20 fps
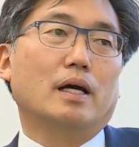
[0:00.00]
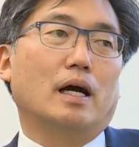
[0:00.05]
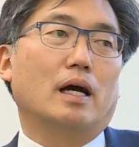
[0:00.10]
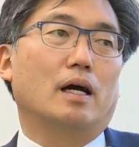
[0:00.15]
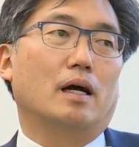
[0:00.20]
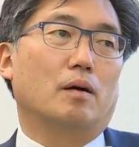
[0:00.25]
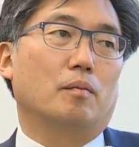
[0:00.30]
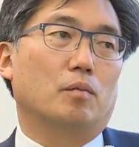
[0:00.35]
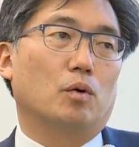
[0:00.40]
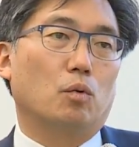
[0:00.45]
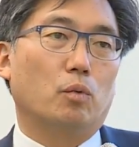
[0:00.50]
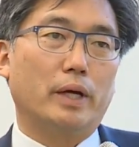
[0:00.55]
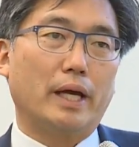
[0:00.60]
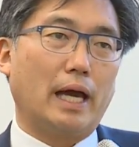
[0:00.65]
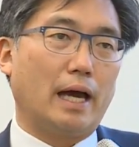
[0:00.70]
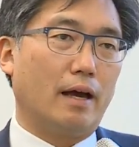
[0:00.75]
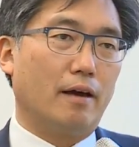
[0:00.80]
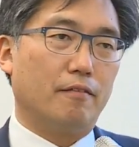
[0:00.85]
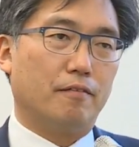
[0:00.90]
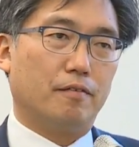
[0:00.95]
Um, we
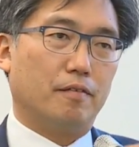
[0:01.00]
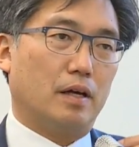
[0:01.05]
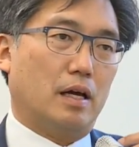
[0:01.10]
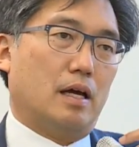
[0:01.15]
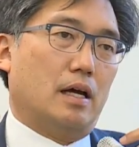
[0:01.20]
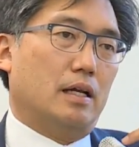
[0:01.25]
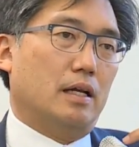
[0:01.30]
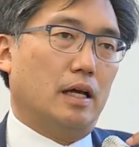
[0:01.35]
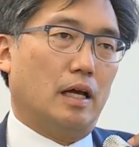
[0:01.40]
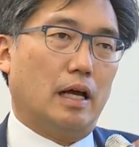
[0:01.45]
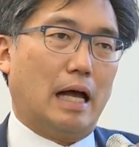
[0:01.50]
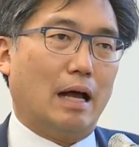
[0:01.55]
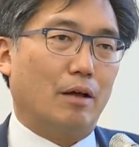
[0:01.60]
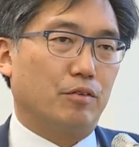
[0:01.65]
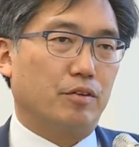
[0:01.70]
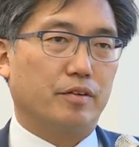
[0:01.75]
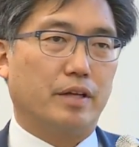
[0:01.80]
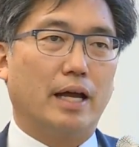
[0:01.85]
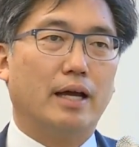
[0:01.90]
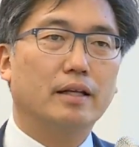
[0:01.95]
have an
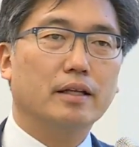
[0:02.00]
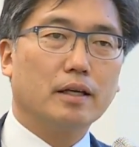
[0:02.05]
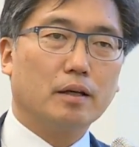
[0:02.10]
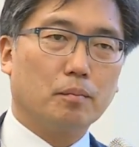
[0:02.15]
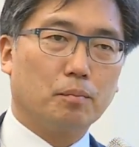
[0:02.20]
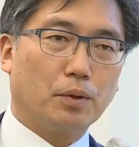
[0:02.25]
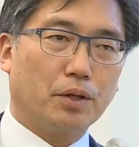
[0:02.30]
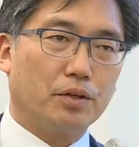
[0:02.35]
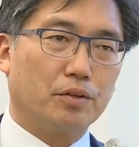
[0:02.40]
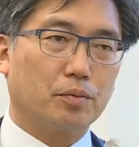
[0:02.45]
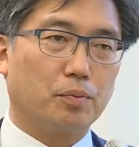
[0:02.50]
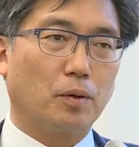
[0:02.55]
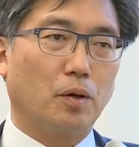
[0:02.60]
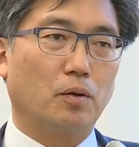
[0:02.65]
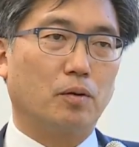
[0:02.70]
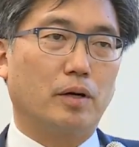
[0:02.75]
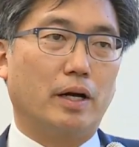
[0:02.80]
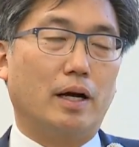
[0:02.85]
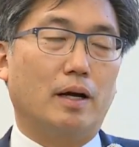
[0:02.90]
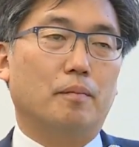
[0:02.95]
outstanding bridge
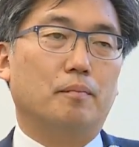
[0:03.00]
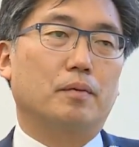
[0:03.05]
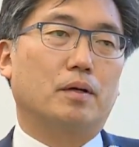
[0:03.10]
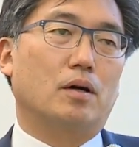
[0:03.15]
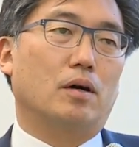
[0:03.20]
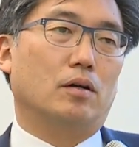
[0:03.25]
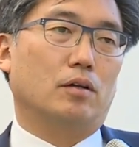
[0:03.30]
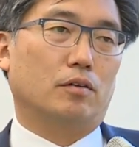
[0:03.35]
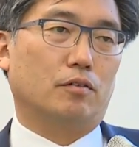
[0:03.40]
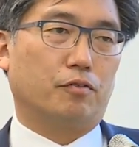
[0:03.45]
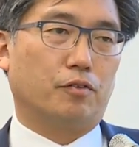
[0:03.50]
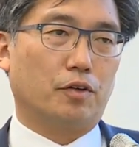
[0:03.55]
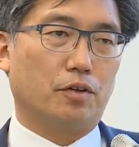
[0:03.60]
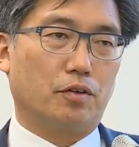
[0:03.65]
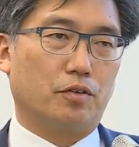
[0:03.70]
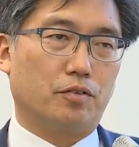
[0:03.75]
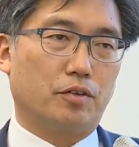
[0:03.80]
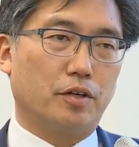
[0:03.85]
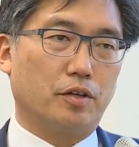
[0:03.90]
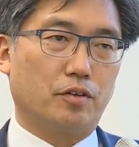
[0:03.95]
program called
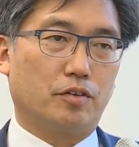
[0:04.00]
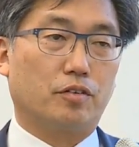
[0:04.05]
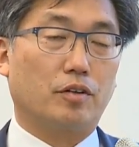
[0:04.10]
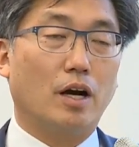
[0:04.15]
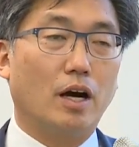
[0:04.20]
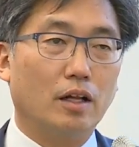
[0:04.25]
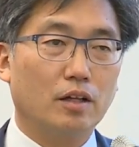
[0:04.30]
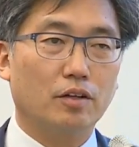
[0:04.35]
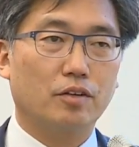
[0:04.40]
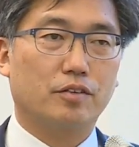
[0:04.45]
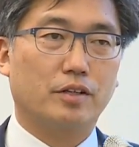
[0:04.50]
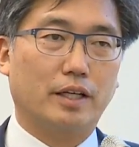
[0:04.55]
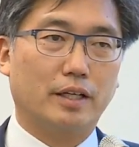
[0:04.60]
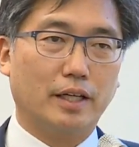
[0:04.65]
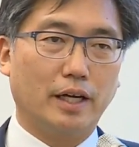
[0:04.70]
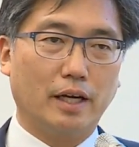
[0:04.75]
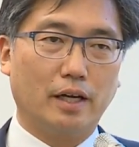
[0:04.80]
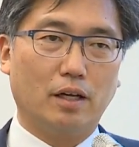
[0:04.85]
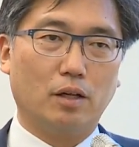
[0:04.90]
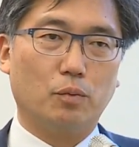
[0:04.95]
First Year Scholars at
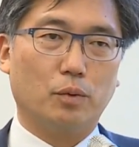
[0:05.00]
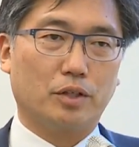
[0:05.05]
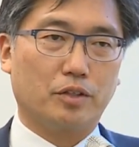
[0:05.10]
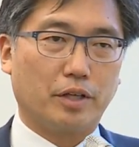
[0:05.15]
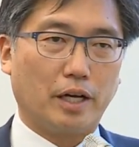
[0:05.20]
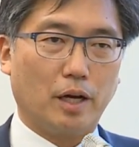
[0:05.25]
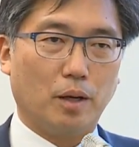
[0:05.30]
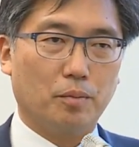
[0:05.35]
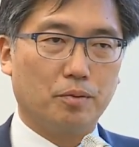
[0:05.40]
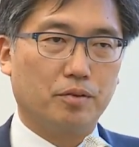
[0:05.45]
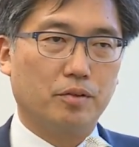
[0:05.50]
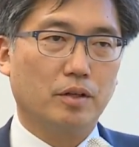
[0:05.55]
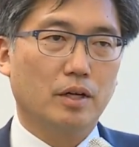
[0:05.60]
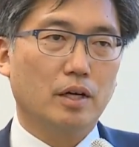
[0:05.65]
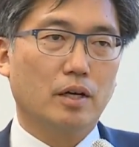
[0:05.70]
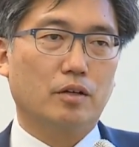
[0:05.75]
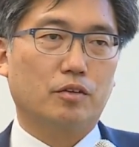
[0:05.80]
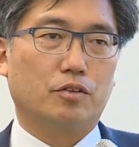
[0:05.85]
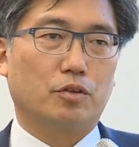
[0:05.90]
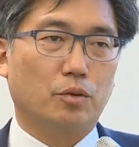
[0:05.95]
Yale, which helps
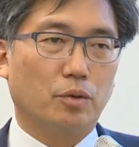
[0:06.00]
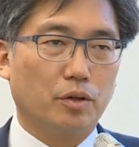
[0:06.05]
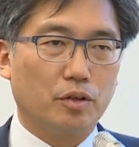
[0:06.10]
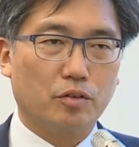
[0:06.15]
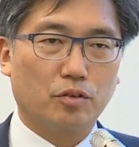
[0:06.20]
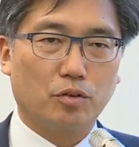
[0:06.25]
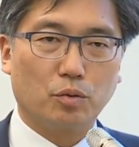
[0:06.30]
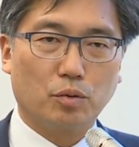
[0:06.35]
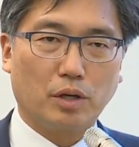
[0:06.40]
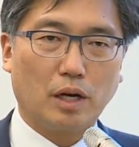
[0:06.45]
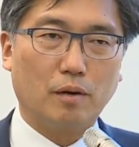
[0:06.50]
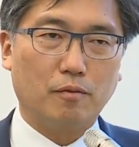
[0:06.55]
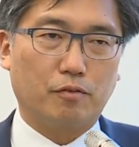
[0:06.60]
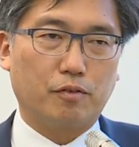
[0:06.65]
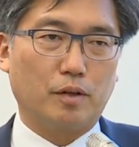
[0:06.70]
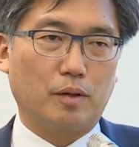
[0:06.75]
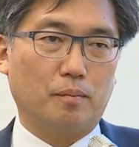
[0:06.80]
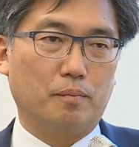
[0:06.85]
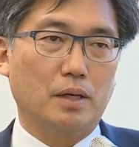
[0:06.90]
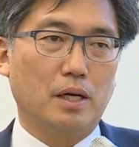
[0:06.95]
students who come
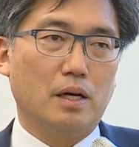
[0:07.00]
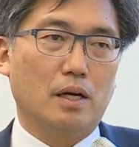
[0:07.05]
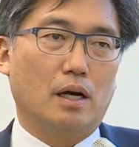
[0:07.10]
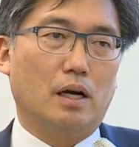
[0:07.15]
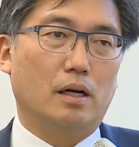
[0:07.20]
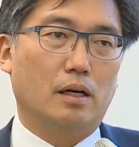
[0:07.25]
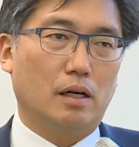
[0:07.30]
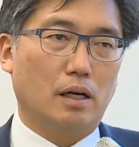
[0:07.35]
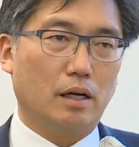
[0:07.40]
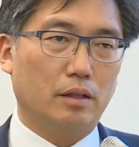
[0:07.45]
from uh,